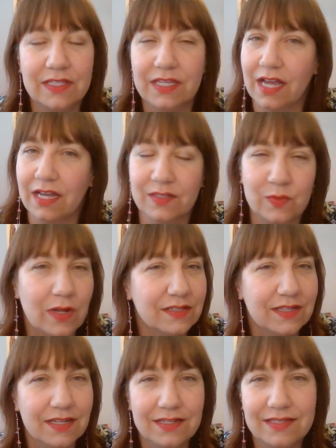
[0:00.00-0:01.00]
Yeah, as well
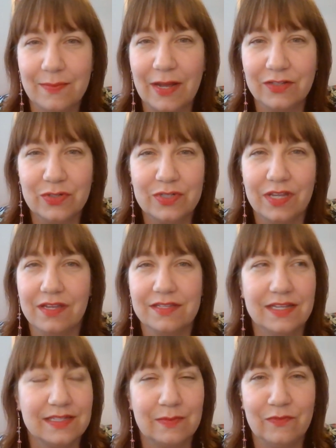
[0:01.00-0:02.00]
as getting some exercise,
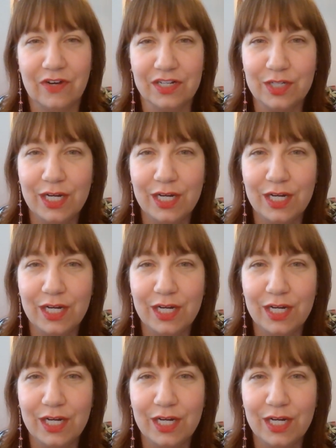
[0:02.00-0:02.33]
get some fresh